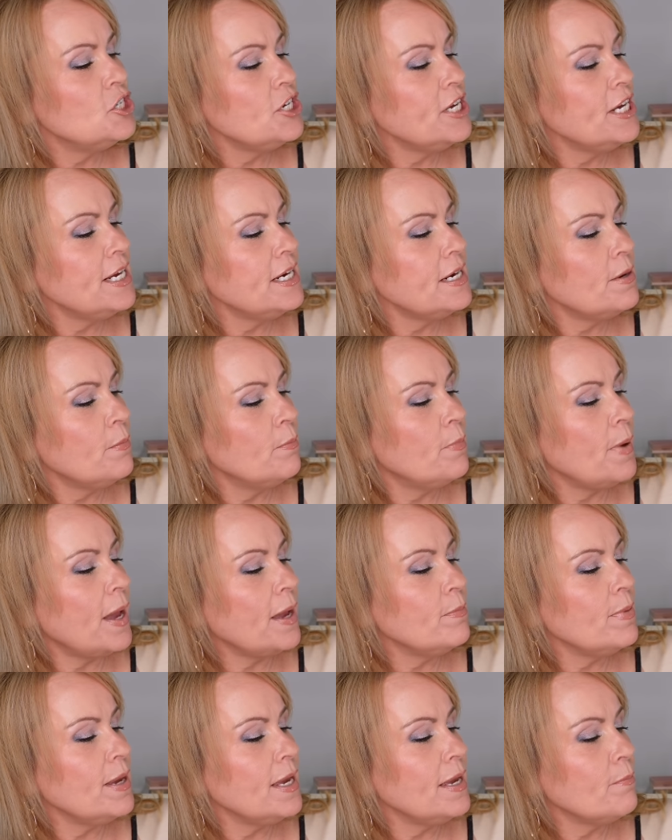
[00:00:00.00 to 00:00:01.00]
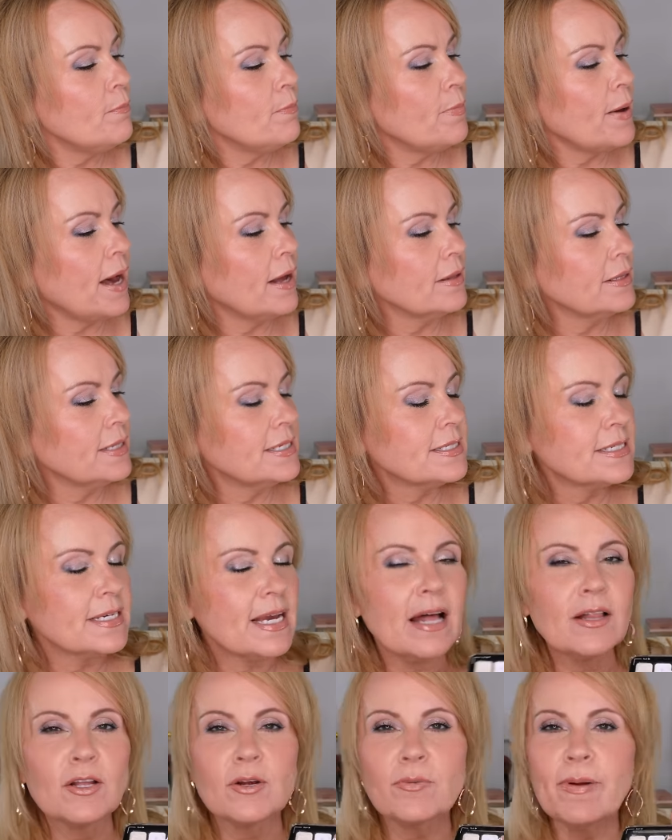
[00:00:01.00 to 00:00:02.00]
Jean Baby Palette,
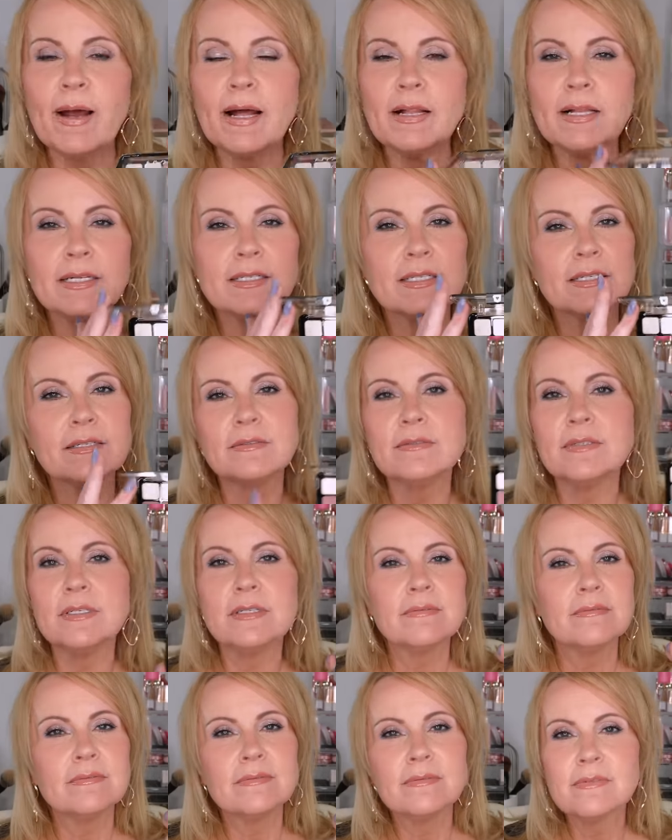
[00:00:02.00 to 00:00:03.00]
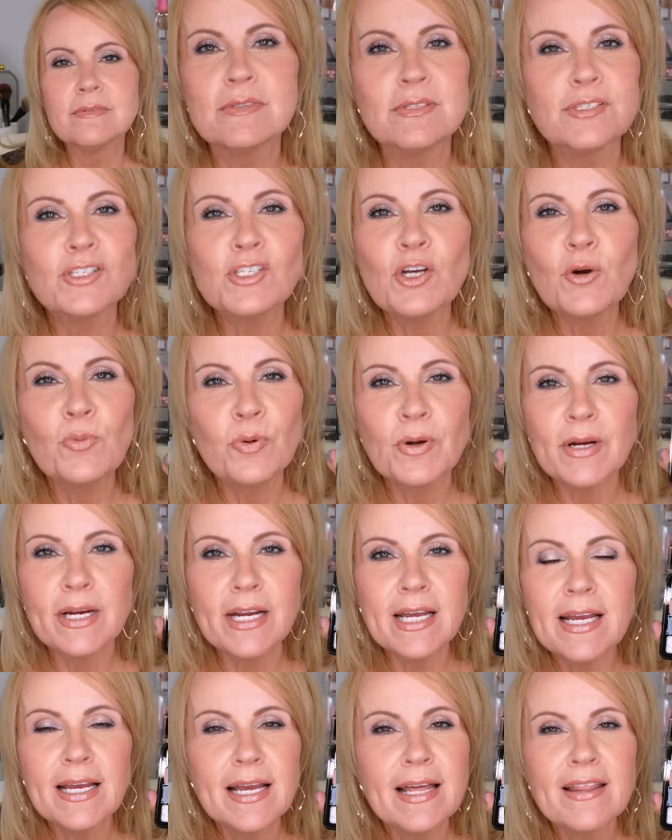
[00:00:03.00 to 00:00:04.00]
color palette. So
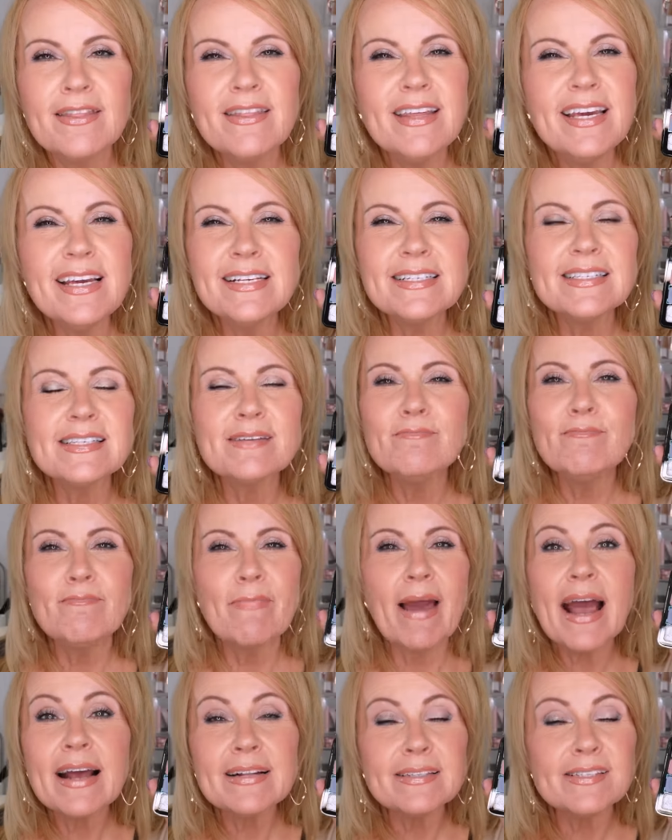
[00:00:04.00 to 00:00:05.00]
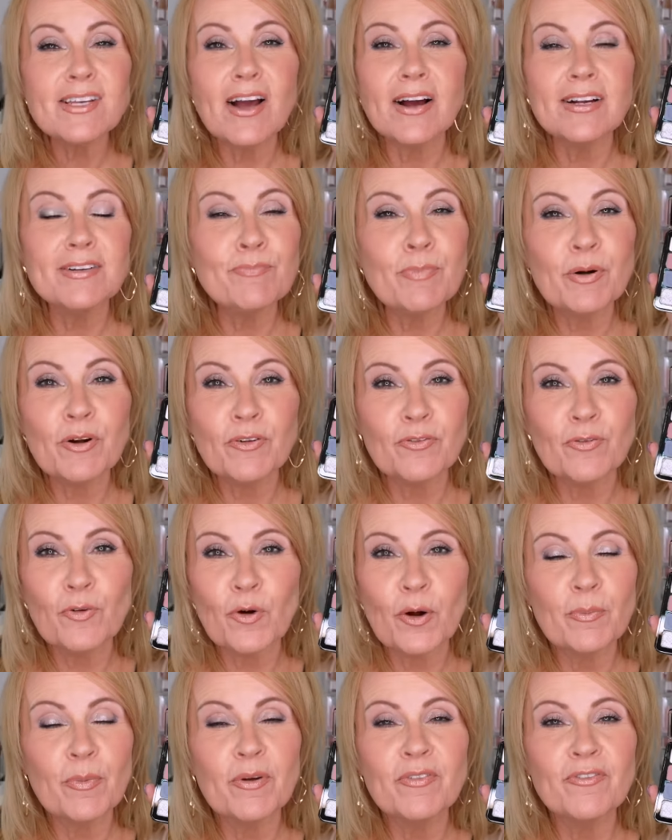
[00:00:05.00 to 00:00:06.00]
pretty. These mattes
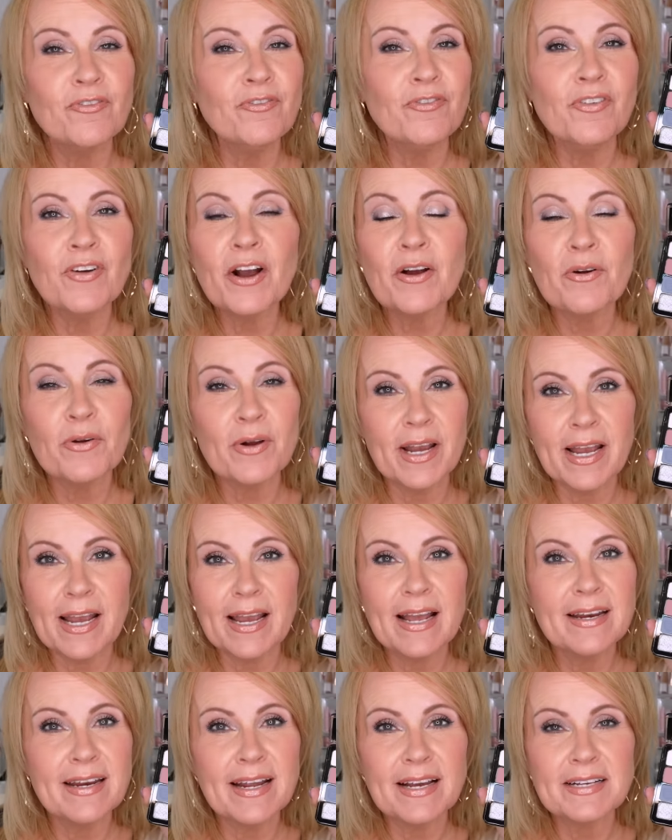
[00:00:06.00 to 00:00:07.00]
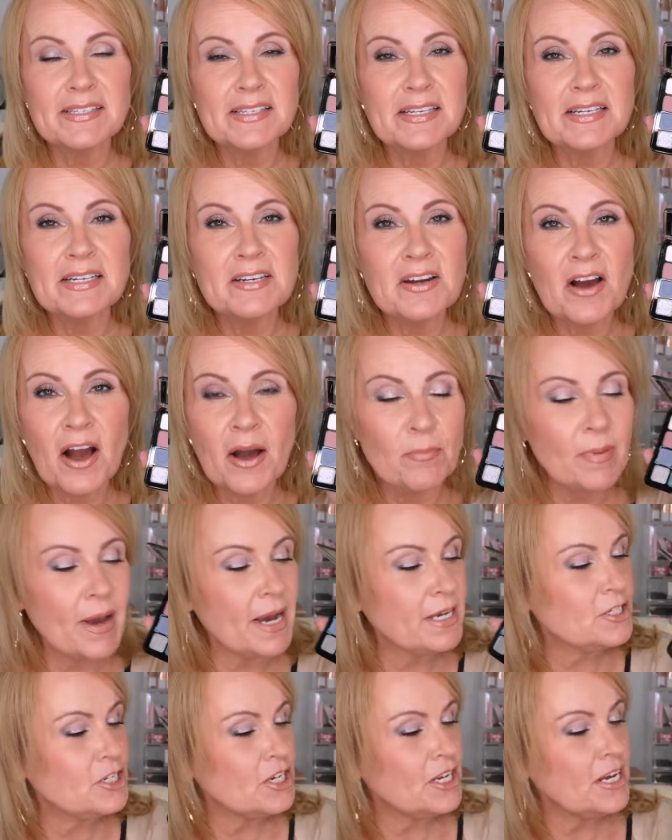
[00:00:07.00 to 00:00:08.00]
perform very nicely, not
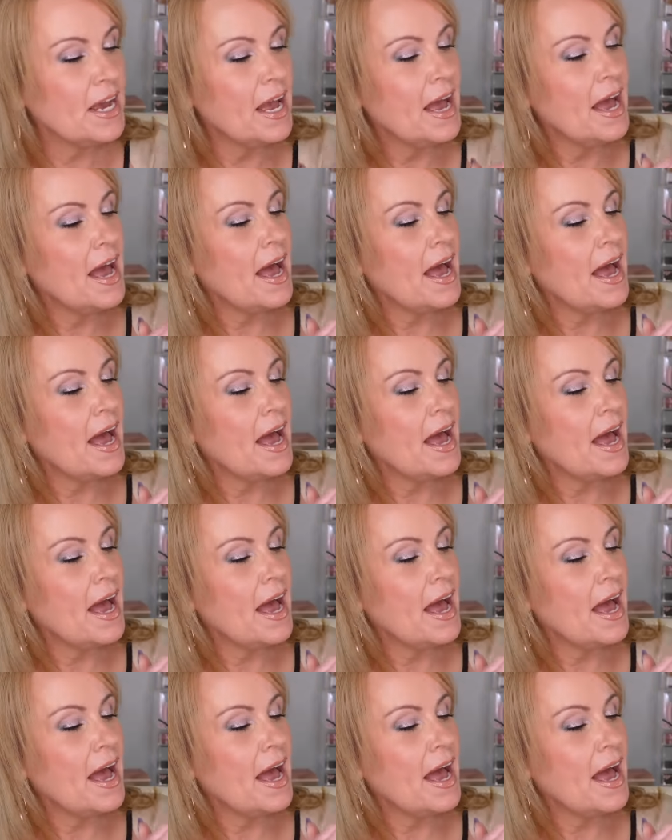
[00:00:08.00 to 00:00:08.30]
patchy.